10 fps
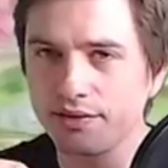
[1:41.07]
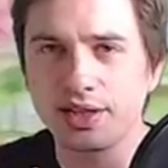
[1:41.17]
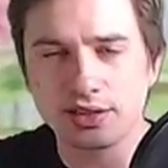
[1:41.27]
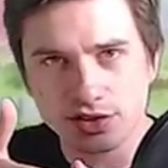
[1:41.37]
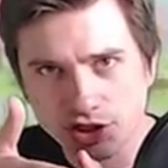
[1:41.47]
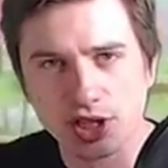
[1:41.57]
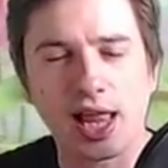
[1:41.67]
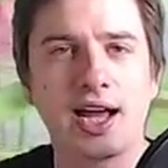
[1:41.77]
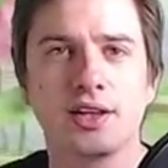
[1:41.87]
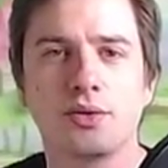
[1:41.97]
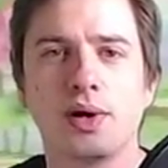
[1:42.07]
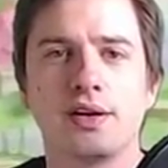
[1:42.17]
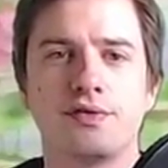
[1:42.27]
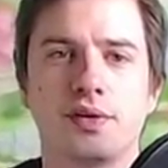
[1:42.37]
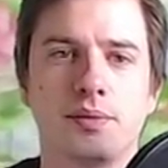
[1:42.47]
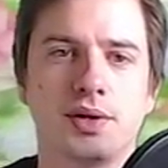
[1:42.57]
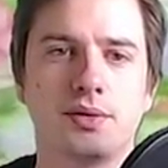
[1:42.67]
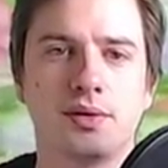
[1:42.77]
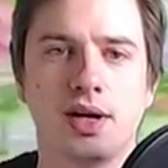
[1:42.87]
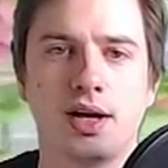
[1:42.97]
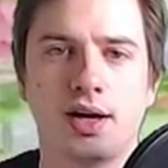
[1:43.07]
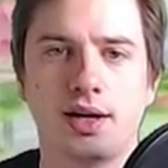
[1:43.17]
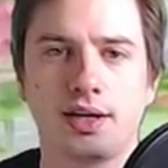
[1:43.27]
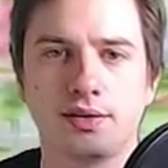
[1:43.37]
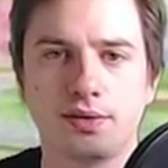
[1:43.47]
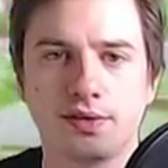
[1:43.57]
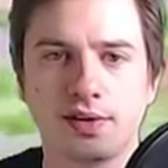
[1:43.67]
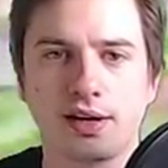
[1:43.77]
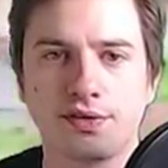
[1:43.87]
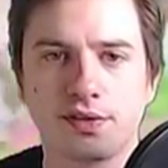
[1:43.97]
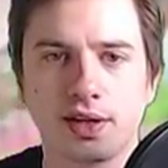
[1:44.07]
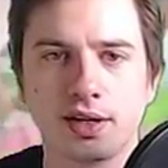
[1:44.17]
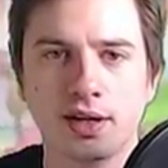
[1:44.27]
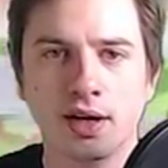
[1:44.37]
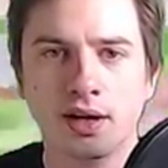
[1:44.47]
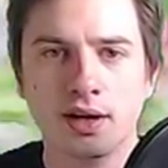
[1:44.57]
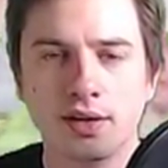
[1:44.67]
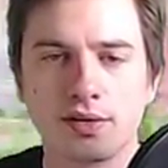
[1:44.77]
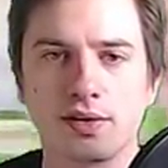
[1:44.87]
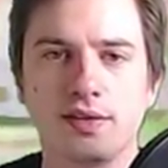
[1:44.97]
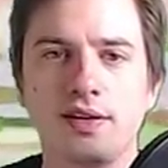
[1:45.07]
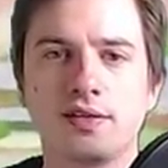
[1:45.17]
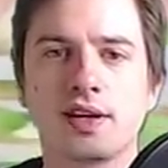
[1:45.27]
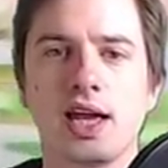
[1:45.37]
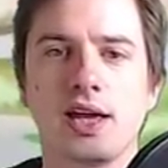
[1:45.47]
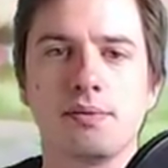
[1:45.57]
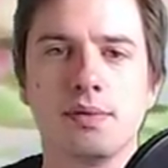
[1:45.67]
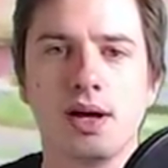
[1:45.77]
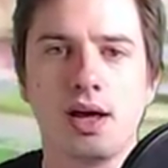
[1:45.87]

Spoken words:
they just slide away from you into safety. So in this game,